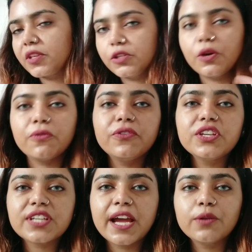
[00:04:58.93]
your
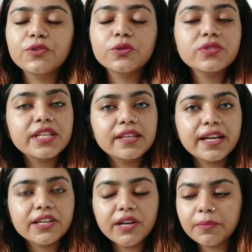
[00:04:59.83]
wish. I don't use any
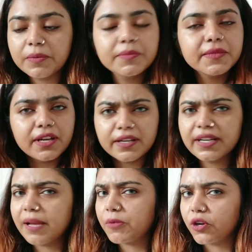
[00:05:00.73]
night cream.
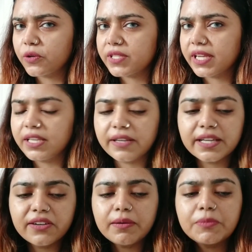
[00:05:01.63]
Currently I'm not using any night
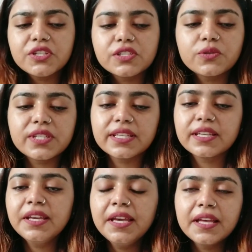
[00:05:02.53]
cream. I'm just using
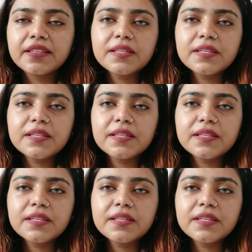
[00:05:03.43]
this